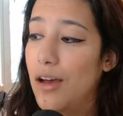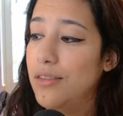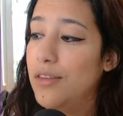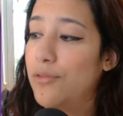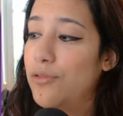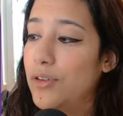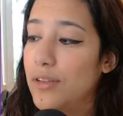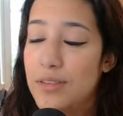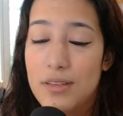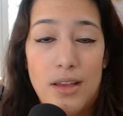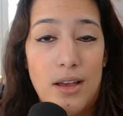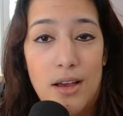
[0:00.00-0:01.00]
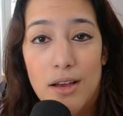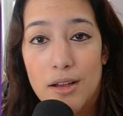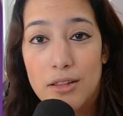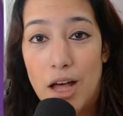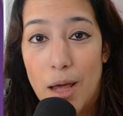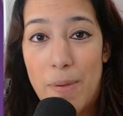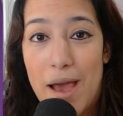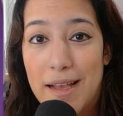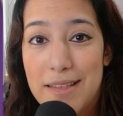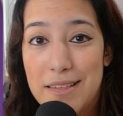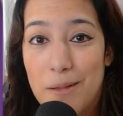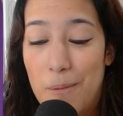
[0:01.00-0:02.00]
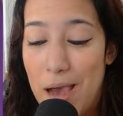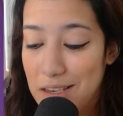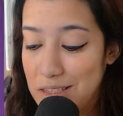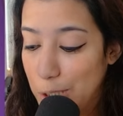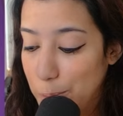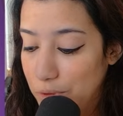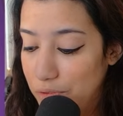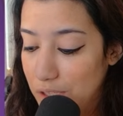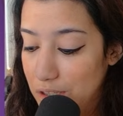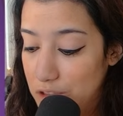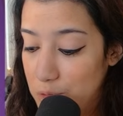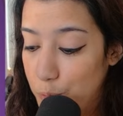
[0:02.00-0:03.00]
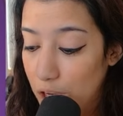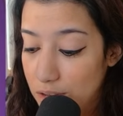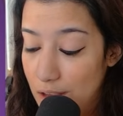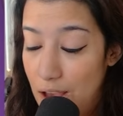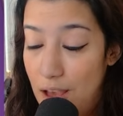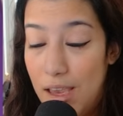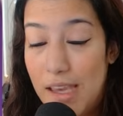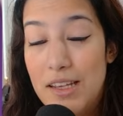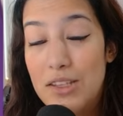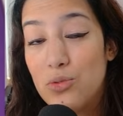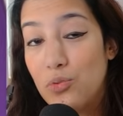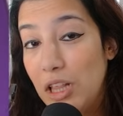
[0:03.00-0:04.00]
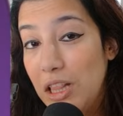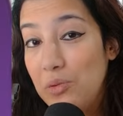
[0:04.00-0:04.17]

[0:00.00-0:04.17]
different cloud pads in the past couple of years. But it is really,